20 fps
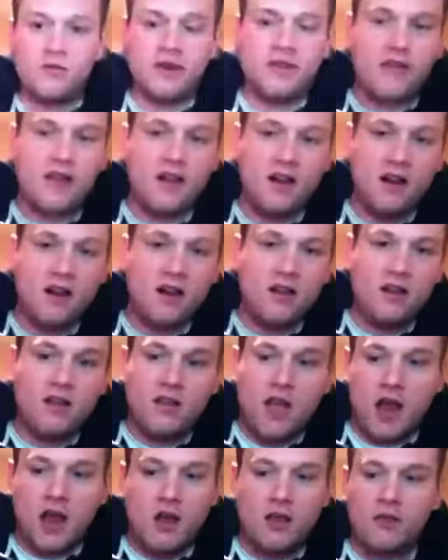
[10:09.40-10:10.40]
right there.
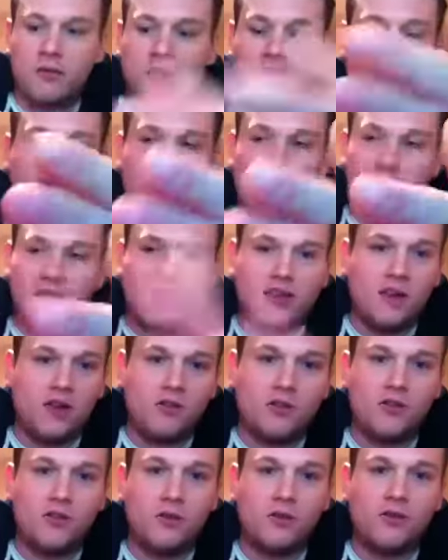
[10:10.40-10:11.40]
I know there was no, like, you know,
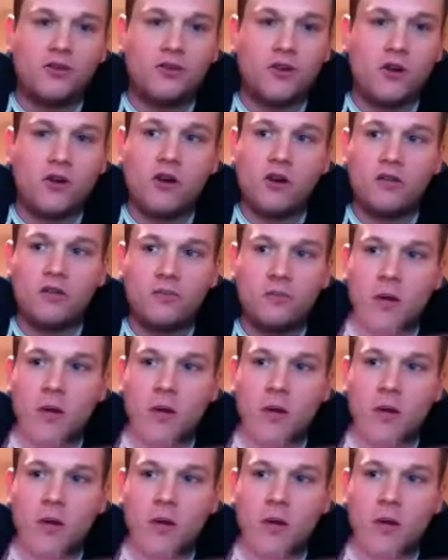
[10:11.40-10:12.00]
huge stars.